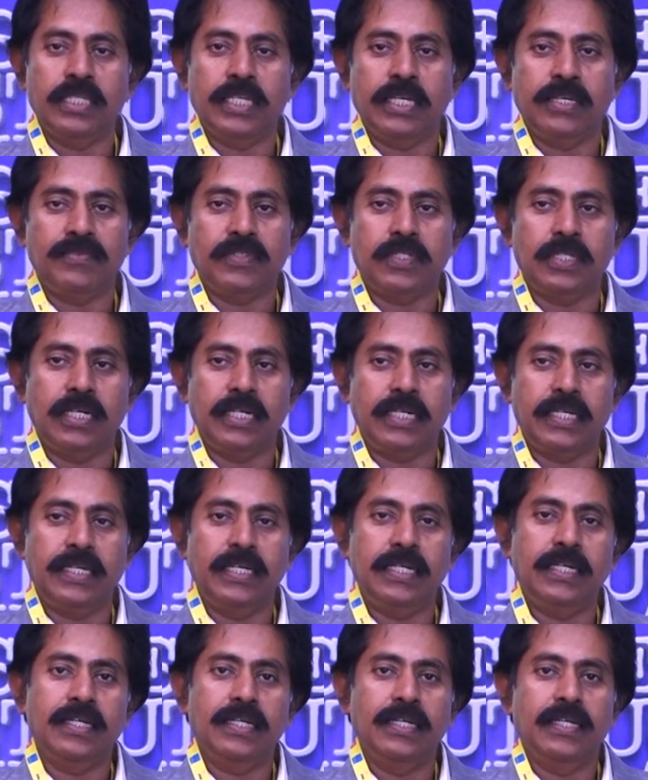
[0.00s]
They have
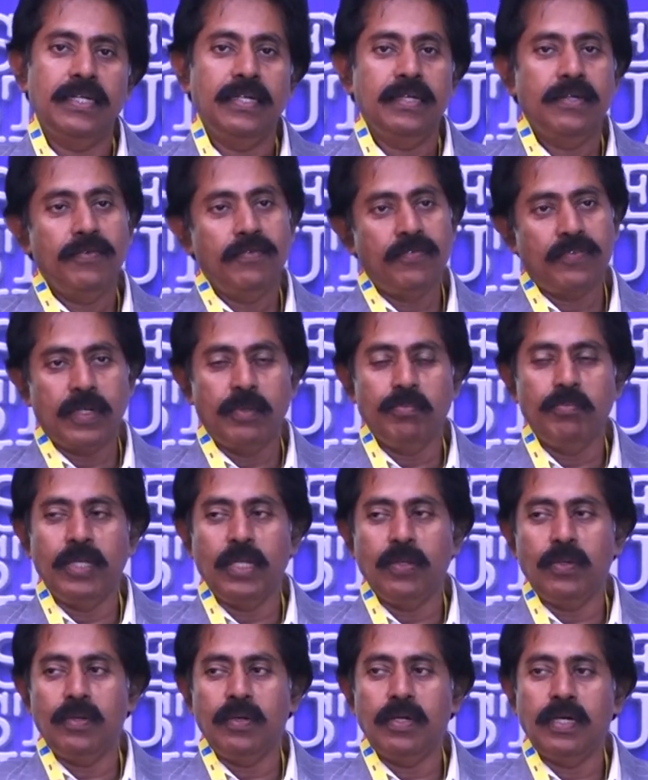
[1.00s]
started from
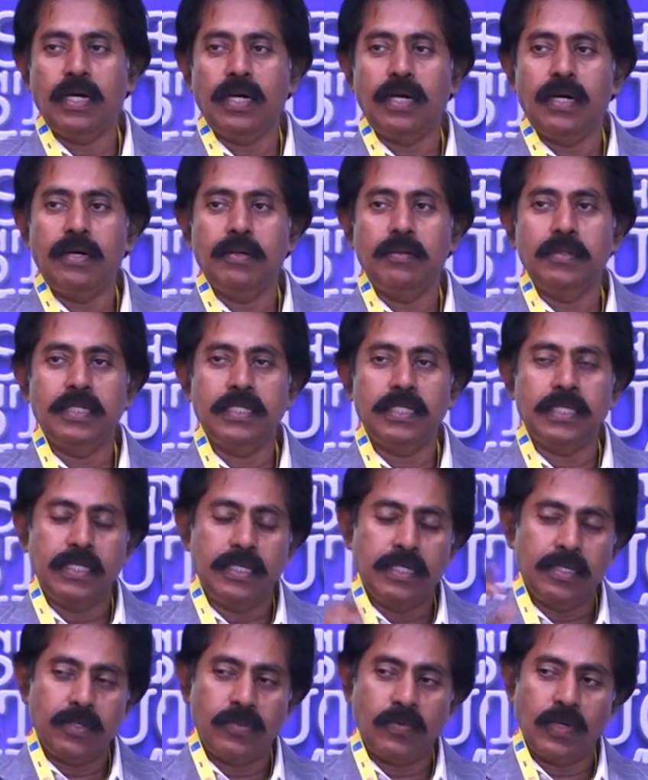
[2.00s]
below.
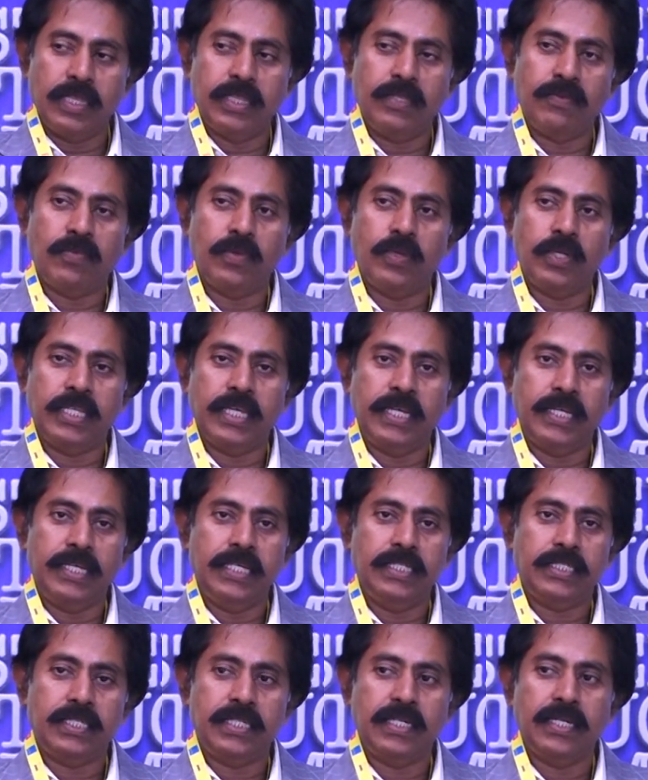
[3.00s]
12th floor they
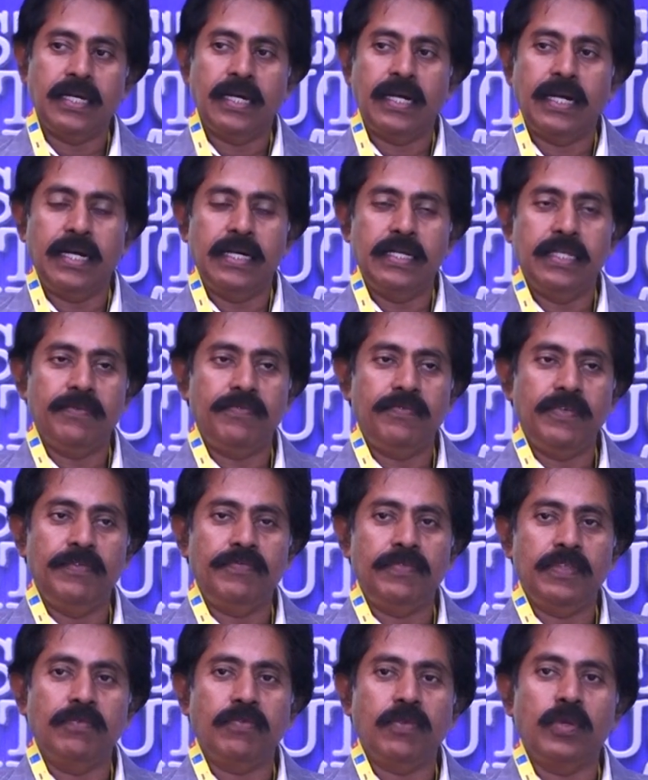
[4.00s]
reached, and the
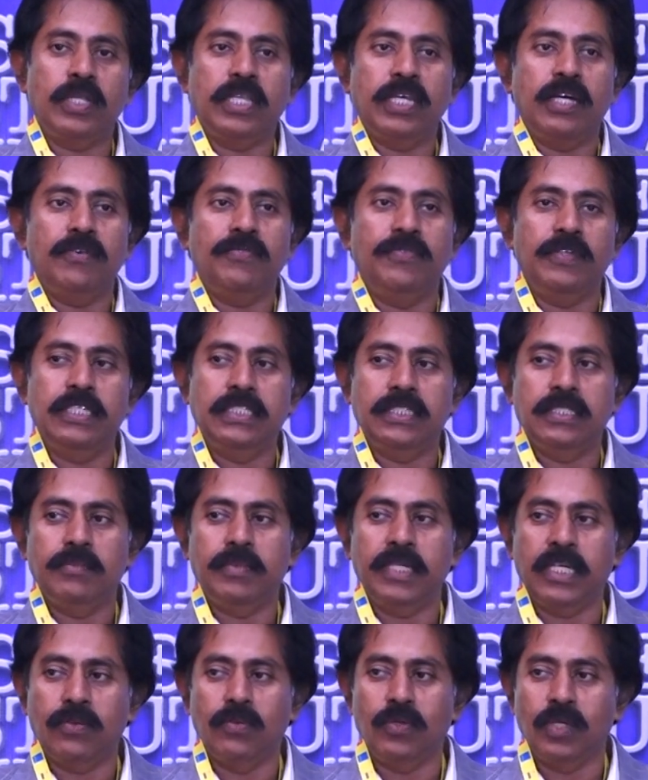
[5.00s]
5th floor they have finished the
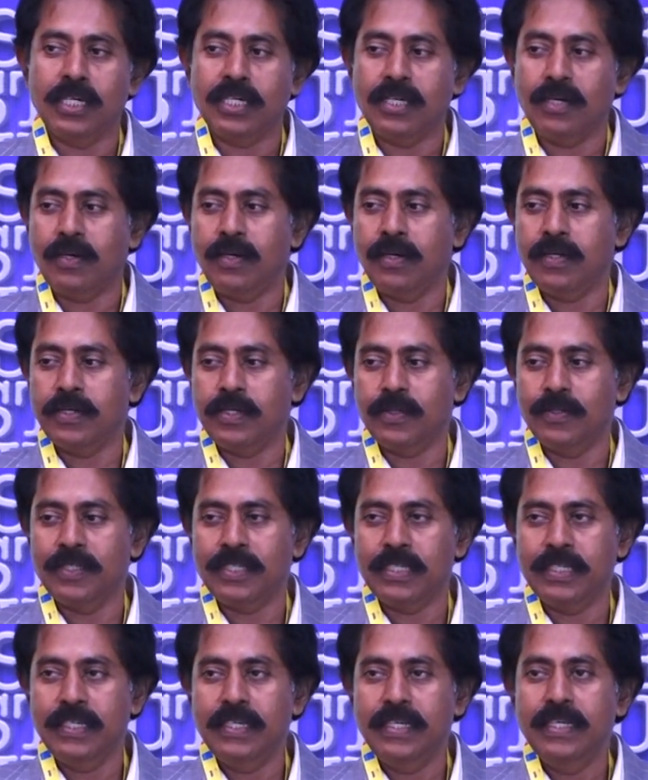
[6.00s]
brickwork all
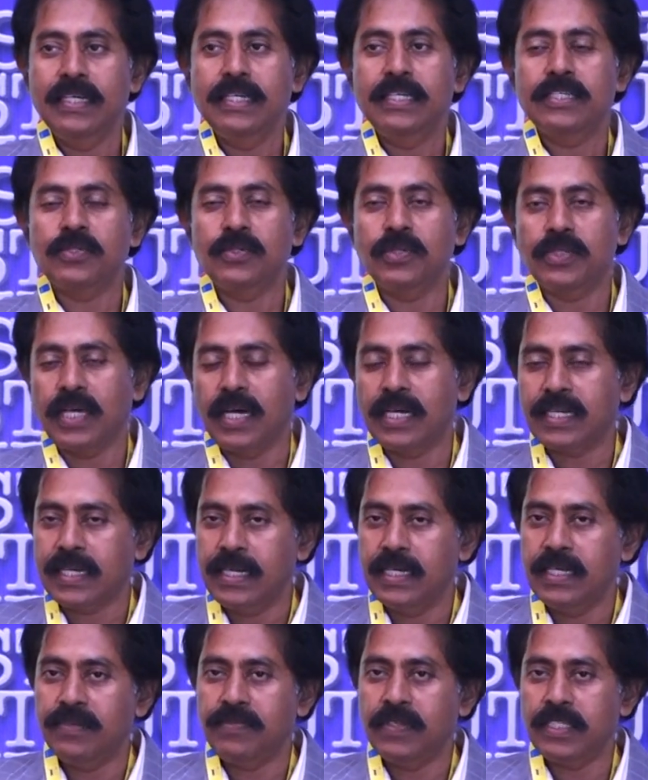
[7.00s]
around. So, that
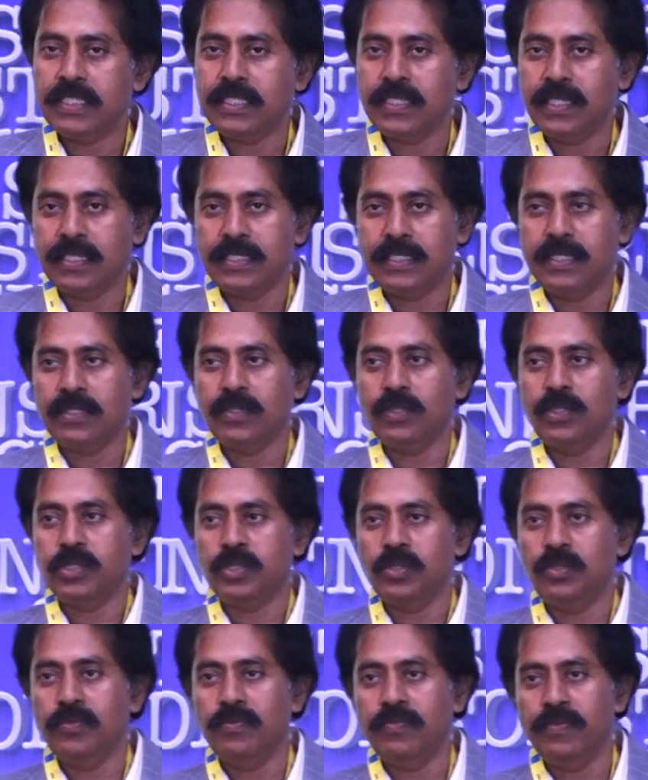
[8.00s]
kind of a structure
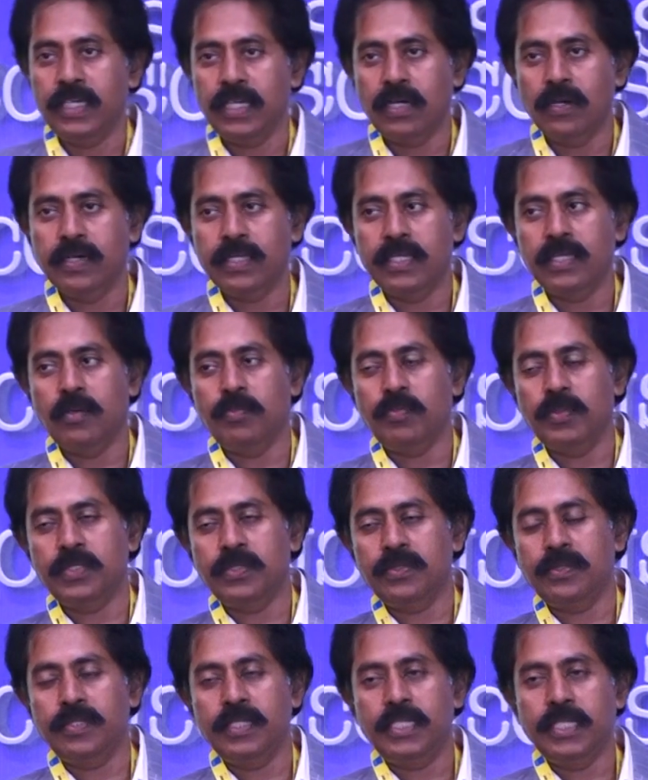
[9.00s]
also we got the
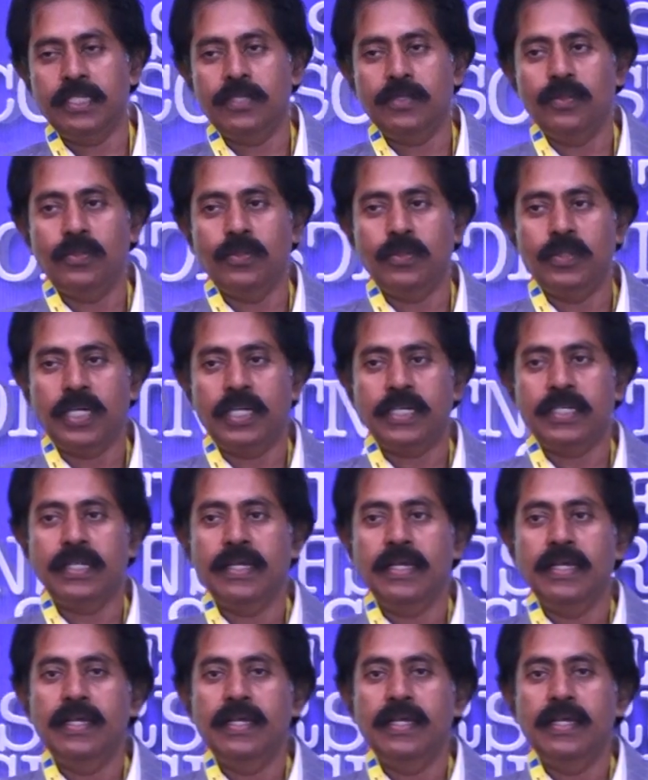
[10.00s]
opportunity to do that.